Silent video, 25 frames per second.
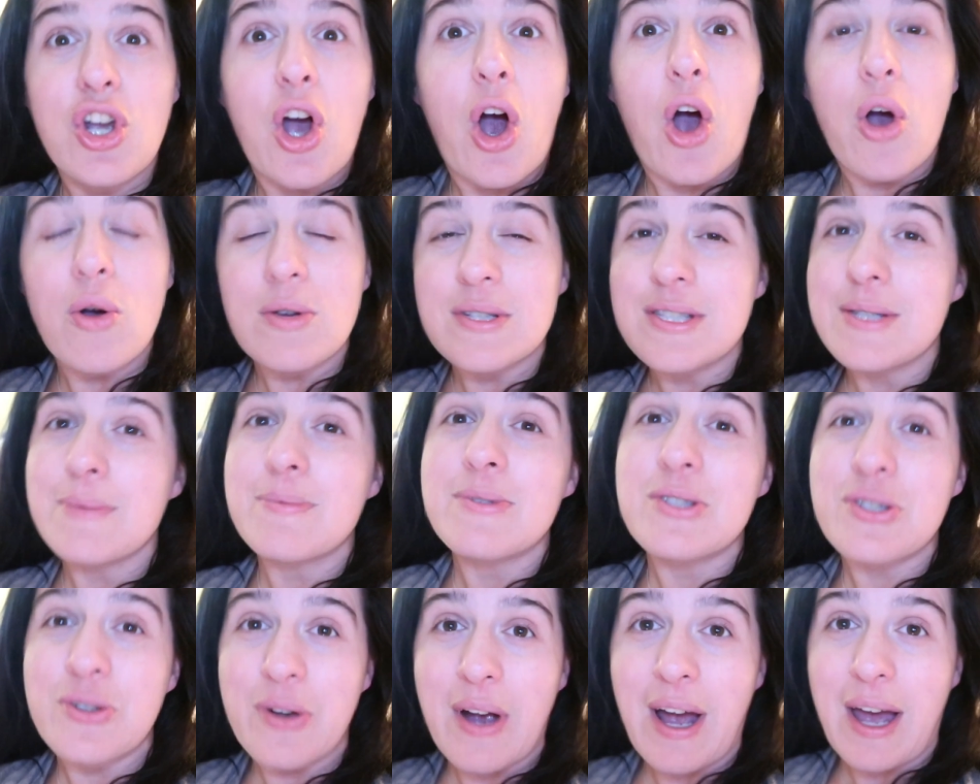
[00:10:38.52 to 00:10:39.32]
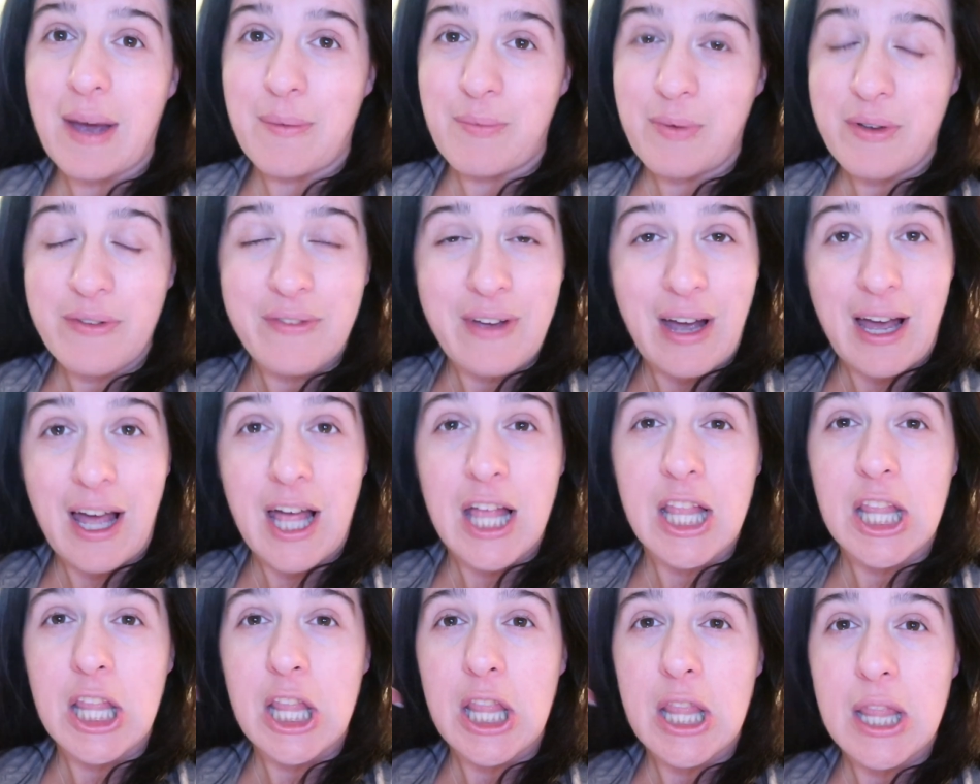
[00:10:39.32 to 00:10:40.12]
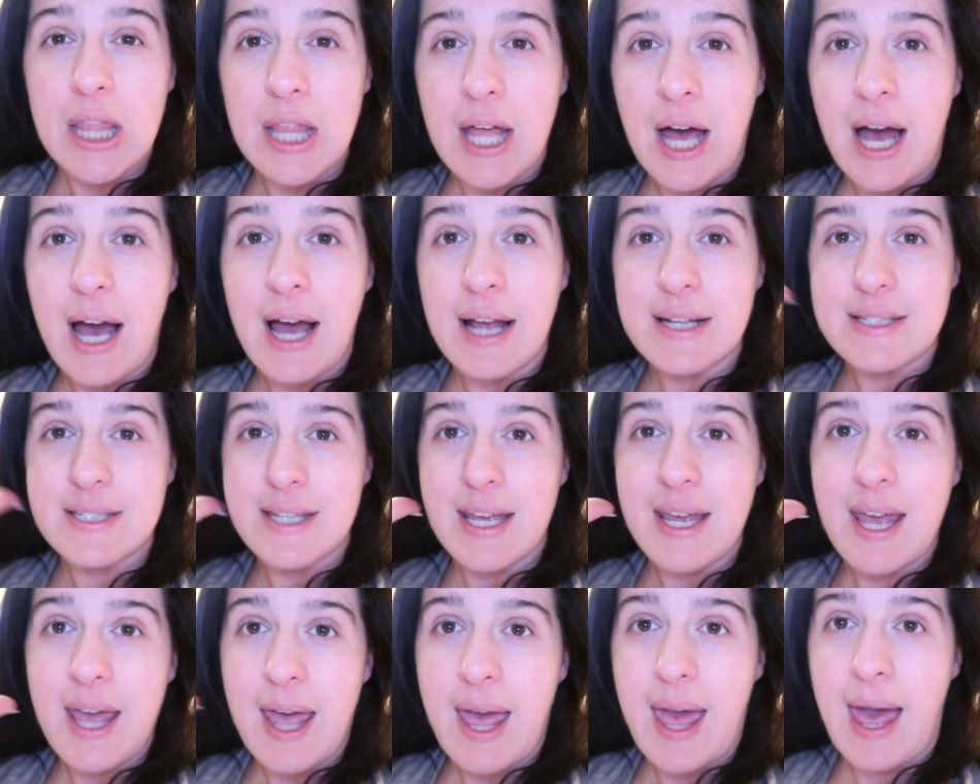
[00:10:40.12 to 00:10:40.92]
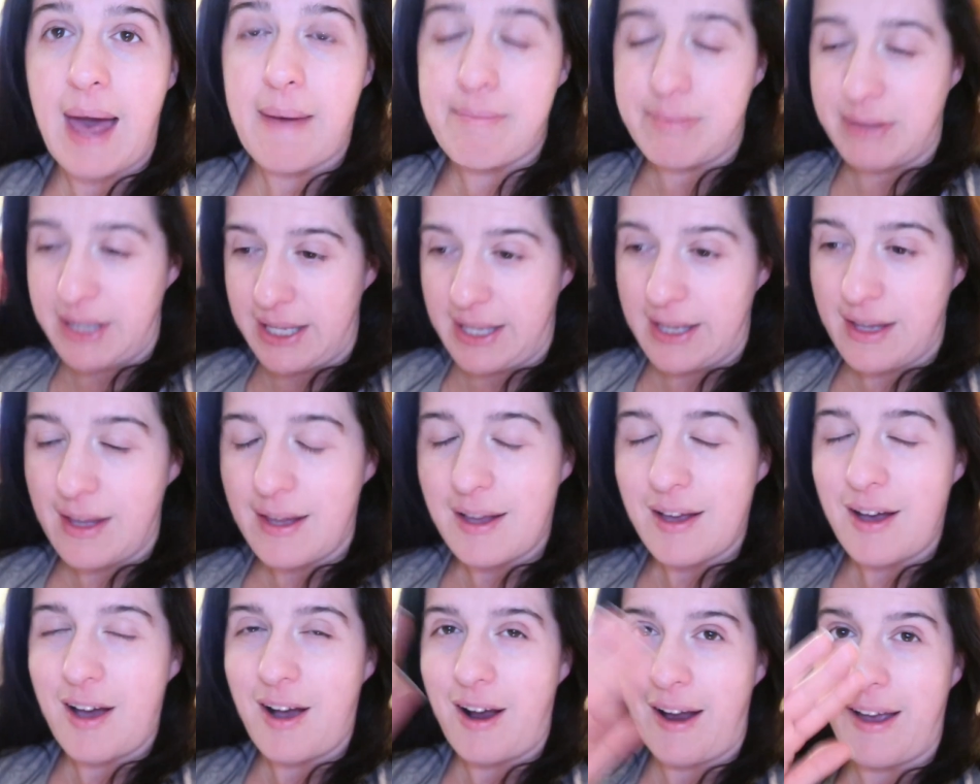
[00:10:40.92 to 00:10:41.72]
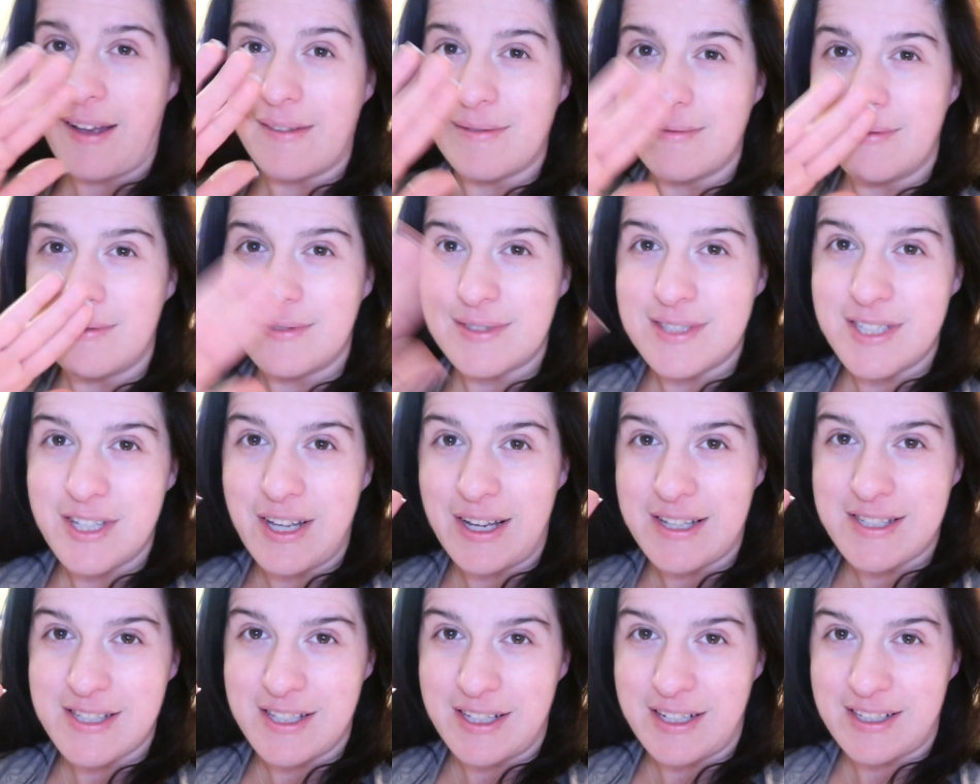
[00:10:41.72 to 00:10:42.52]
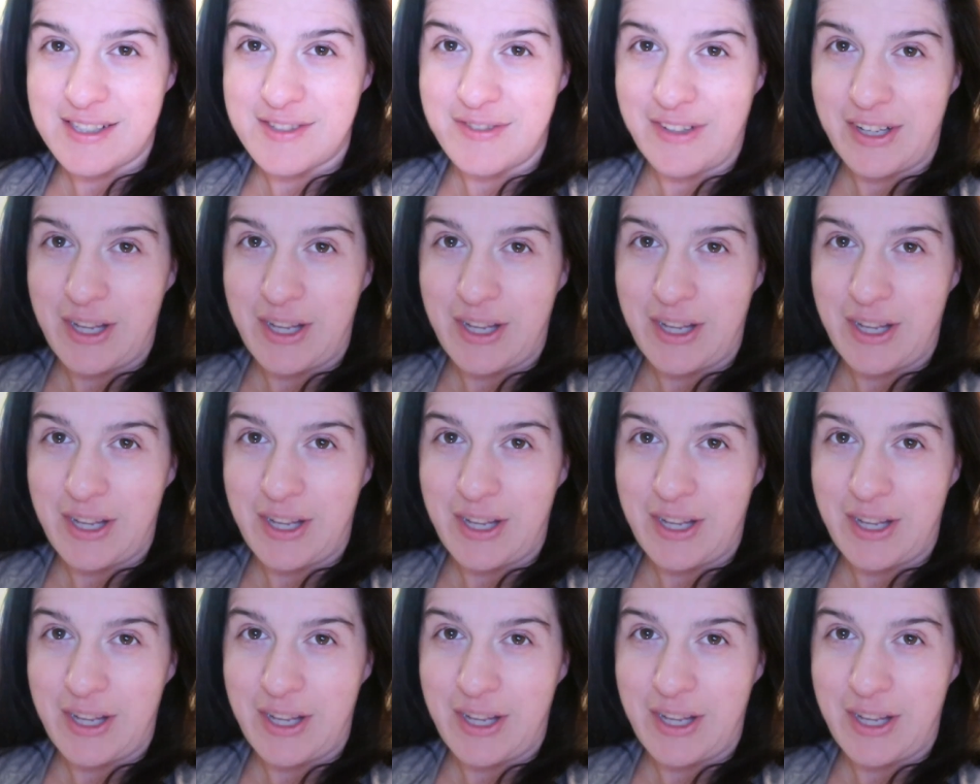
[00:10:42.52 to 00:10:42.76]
Go subscribe. We've got a lot happening. All right. See you guys in the next